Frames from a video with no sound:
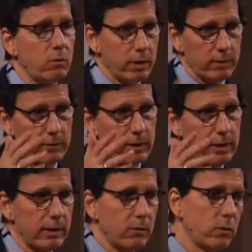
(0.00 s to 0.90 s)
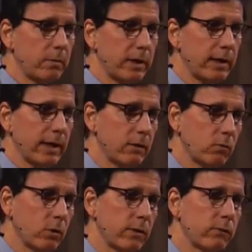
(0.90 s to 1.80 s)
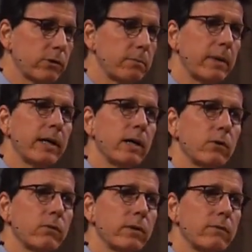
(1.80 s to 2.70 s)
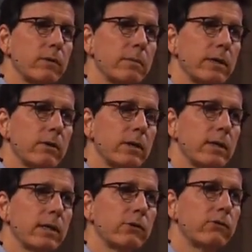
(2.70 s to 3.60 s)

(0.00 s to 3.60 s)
one of and the women that wrote the first biography of him here in the United